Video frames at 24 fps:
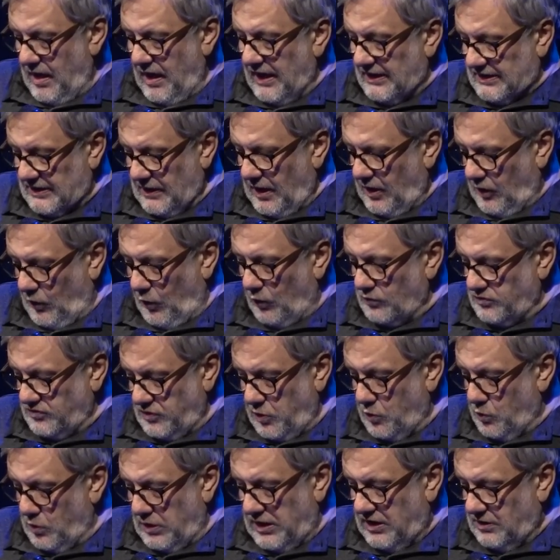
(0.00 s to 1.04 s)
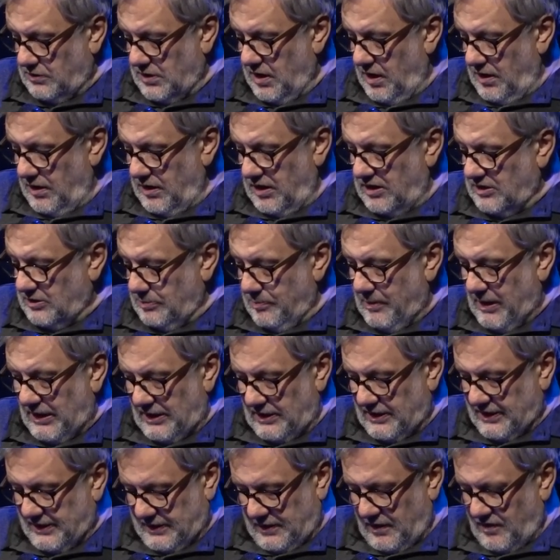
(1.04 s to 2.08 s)
As Lacan knew it, it
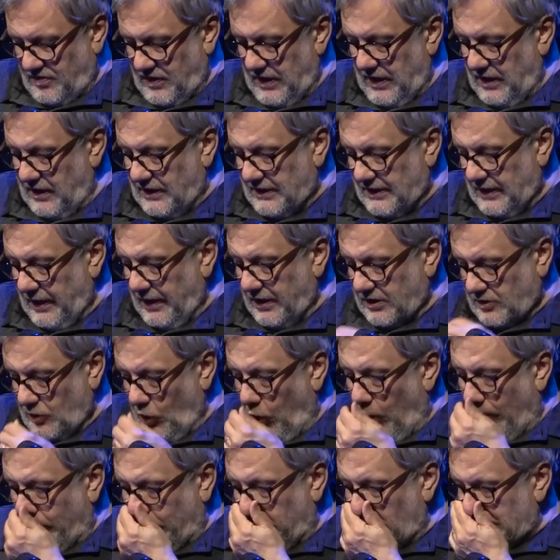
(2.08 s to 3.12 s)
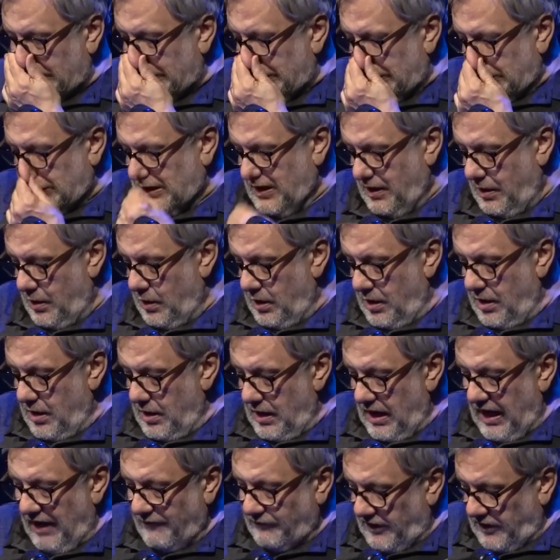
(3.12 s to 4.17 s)
means the exact opposite.
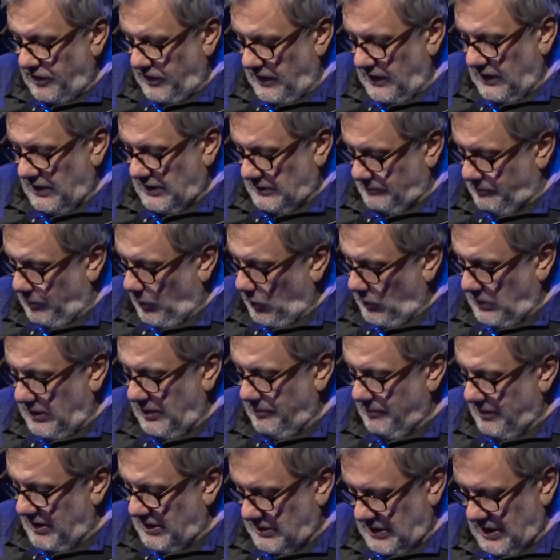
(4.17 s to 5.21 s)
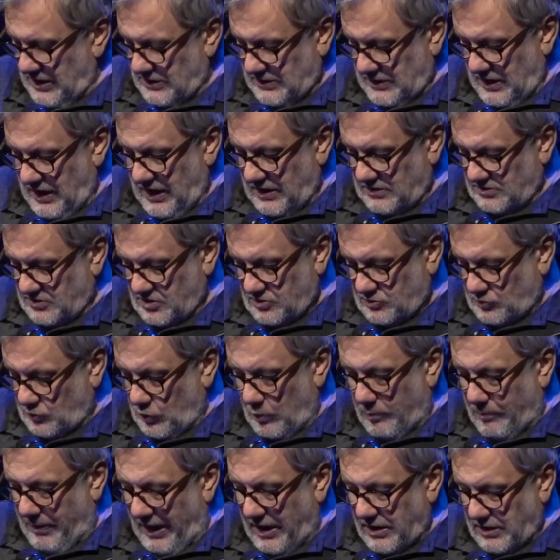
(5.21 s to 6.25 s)
Everything is prohibited, and
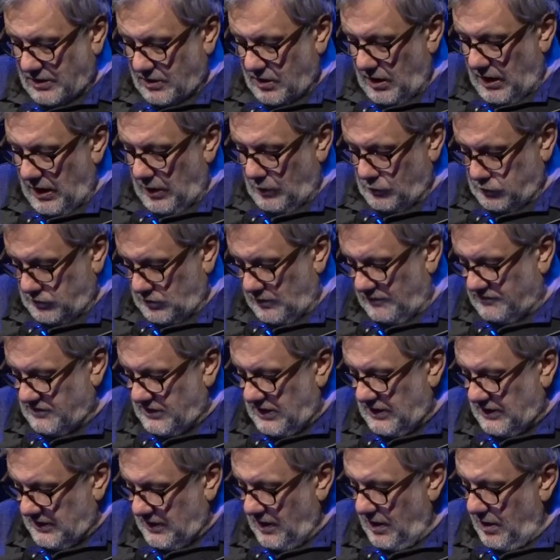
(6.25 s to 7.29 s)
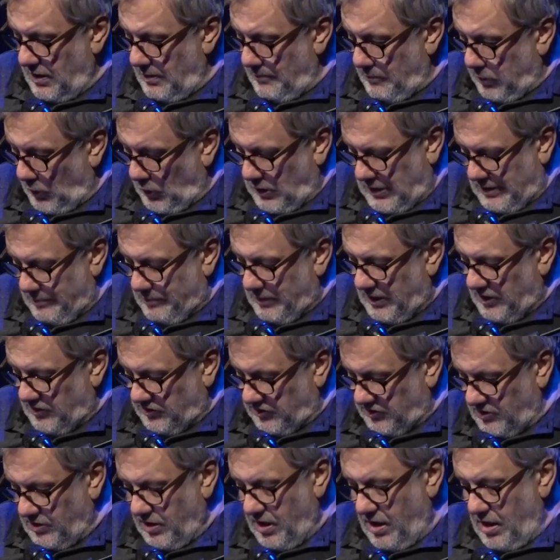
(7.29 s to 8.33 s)
to break out of this
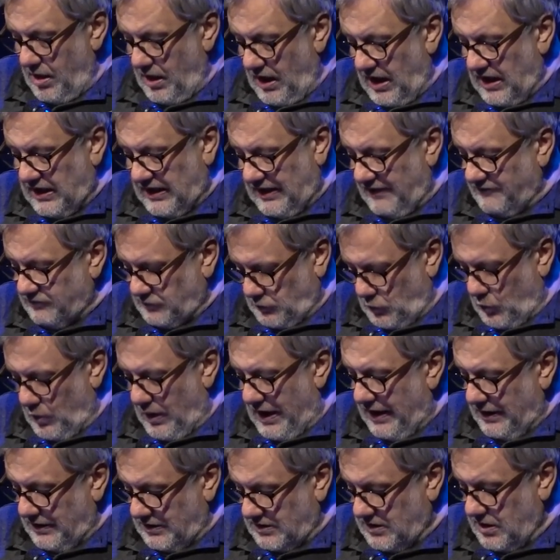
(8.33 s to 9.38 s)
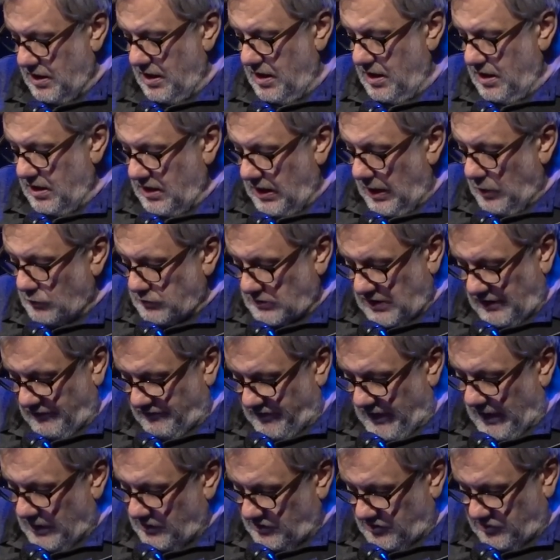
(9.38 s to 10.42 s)
prohibition, I have to act
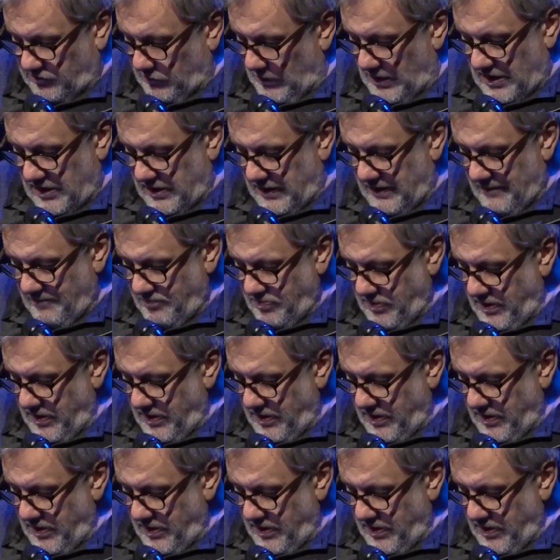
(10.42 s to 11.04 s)
counterfactually.